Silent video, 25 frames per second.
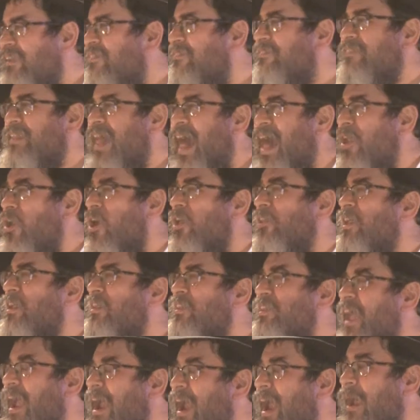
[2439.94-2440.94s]
it's not only
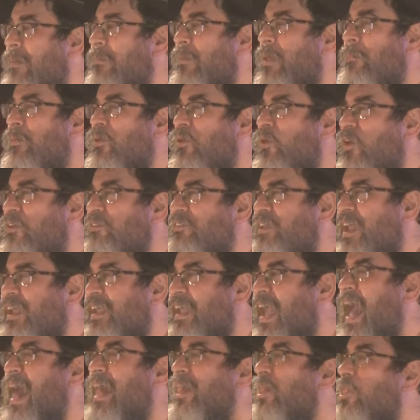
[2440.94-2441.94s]
terrible because they
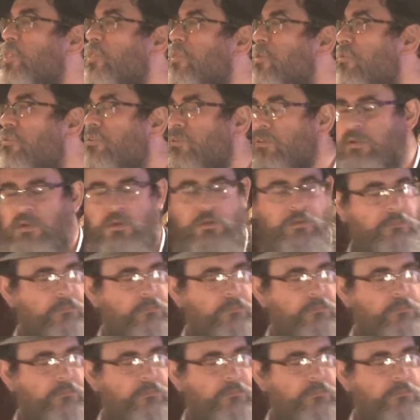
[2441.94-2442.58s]
can't learn.